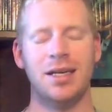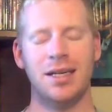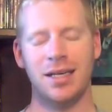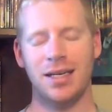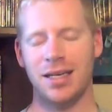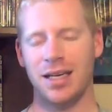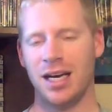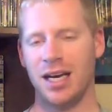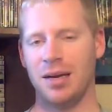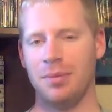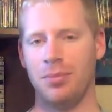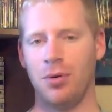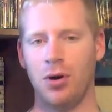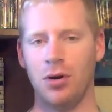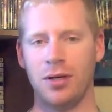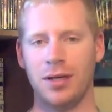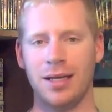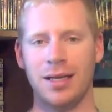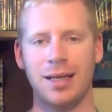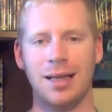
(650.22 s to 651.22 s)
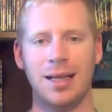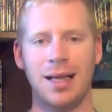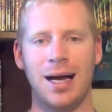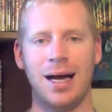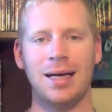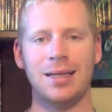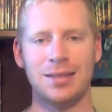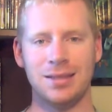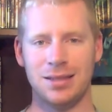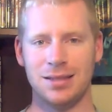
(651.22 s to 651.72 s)
and I bought a
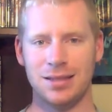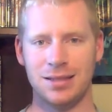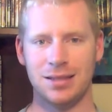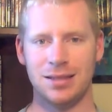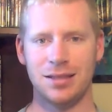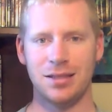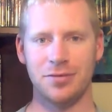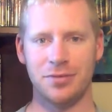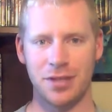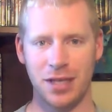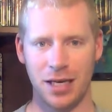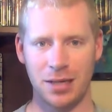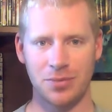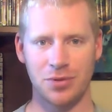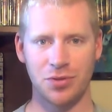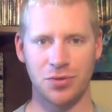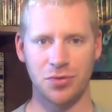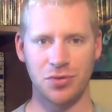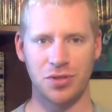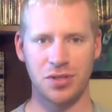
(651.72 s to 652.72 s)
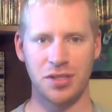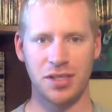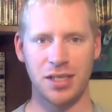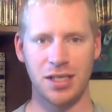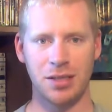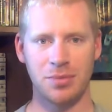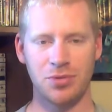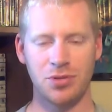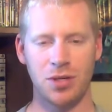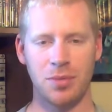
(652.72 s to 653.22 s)
lot of games through
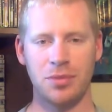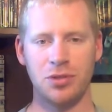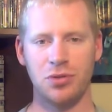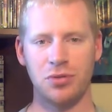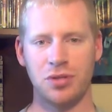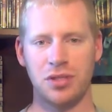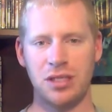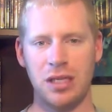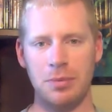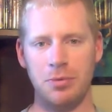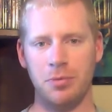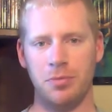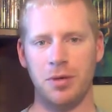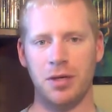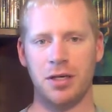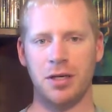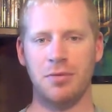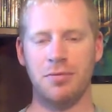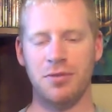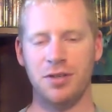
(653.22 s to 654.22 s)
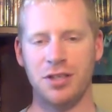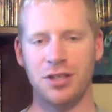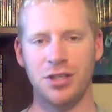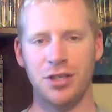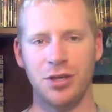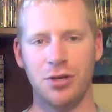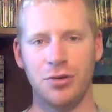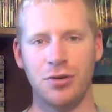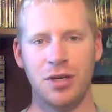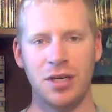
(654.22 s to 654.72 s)
Steam. So I'm going to do a separate pickup
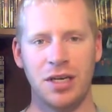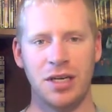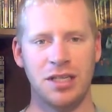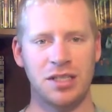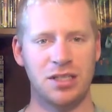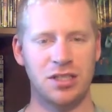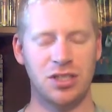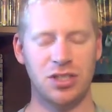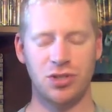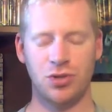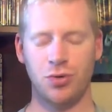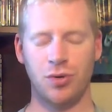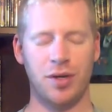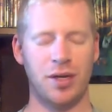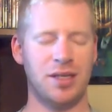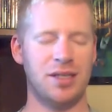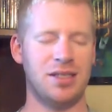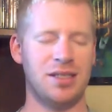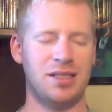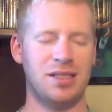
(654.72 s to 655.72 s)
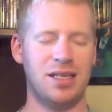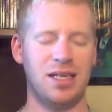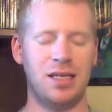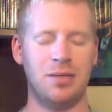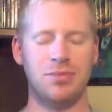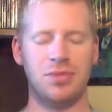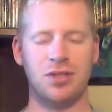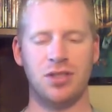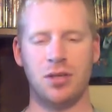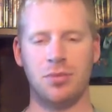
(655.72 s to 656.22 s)
video, just doing a
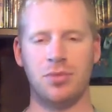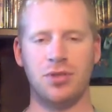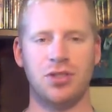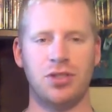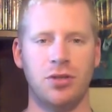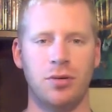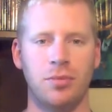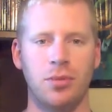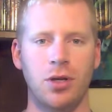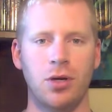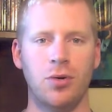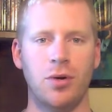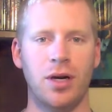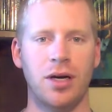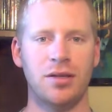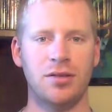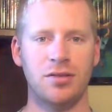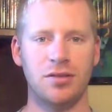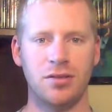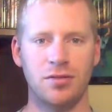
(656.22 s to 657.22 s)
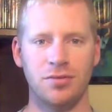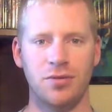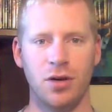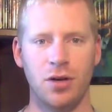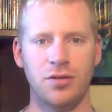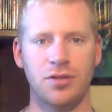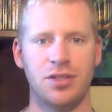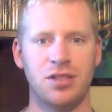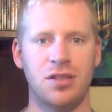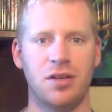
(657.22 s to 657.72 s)
Steam Summer Sale blowout of all
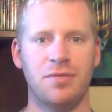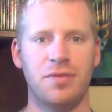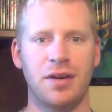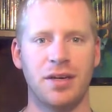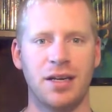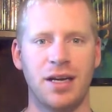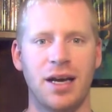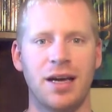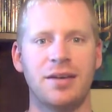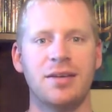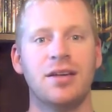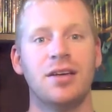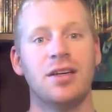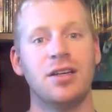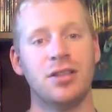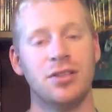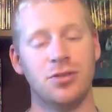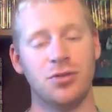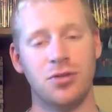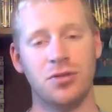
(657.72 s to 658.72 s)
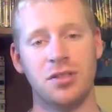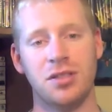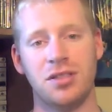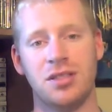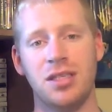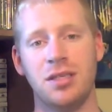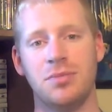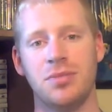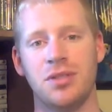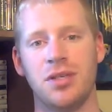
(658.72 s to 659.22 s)
the stuff I got during the
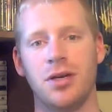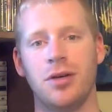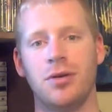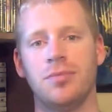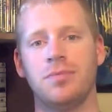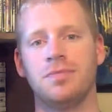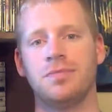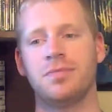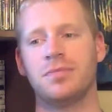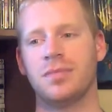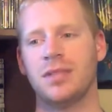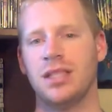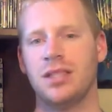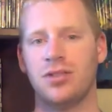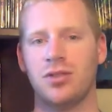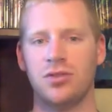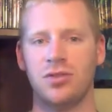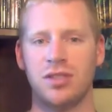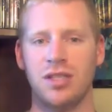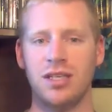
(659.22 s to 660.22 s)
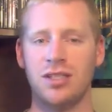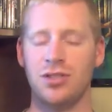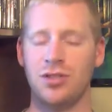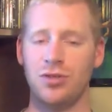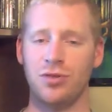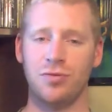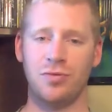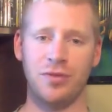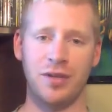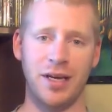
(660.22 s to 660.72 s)
Steam sale. So stay
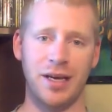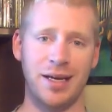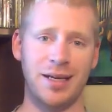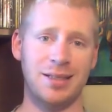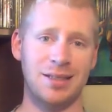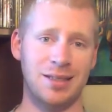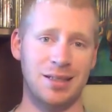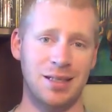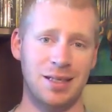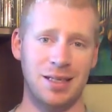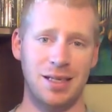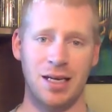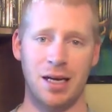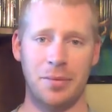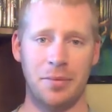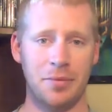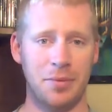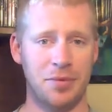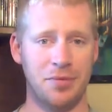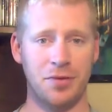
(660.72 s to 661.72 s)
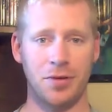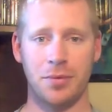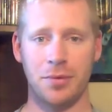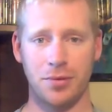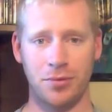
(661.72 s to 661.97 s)
tuned for that. I'm going to be filming